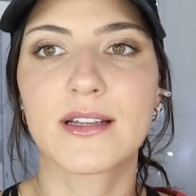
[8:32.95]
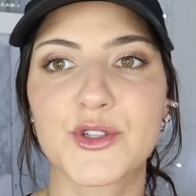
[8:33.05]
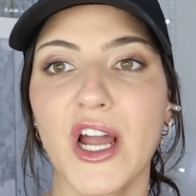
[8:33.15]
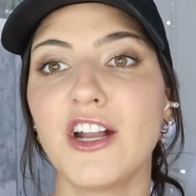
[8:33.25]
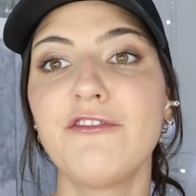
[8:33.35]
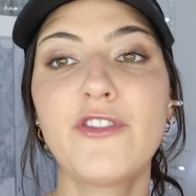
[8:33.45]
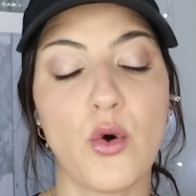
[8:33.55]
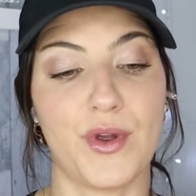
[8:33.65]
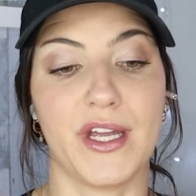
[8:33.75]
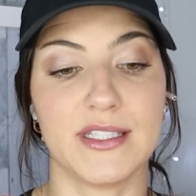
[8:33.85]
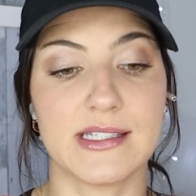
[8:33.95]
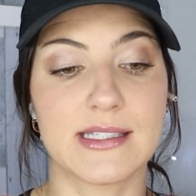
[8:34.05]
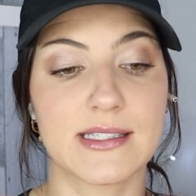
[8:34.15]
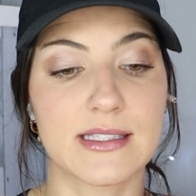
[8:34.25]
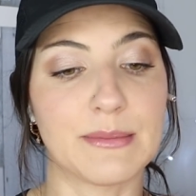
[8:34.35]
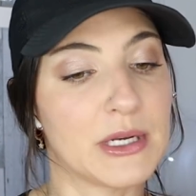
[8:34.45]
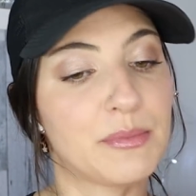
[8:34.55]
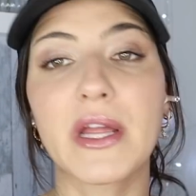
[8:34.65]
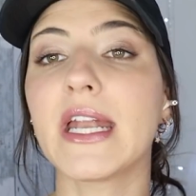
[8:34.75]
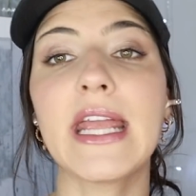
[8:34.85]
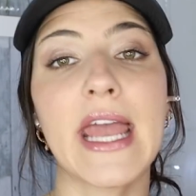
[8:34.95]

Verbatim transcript: So I gotta focus. I'm gonna play it